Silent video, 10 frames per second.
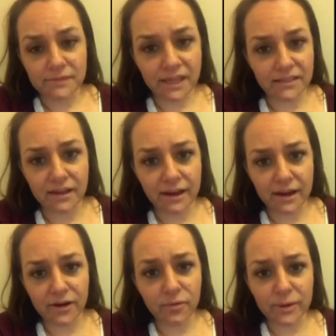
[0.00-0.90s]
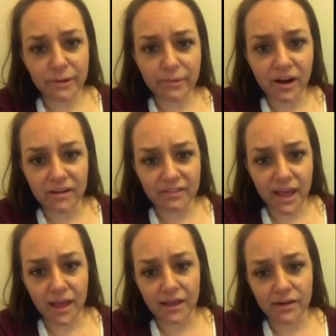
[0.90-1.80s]
and and I don't want to be a part of
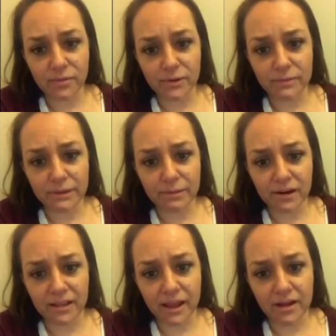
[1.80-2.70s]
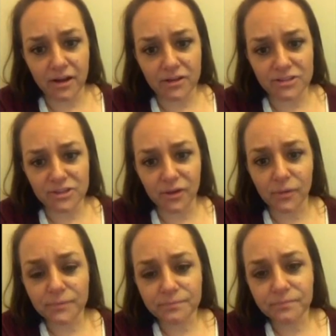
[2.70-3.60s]
that I don't want to be a part of that at all
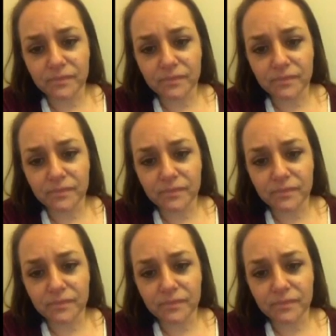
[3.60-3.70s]
so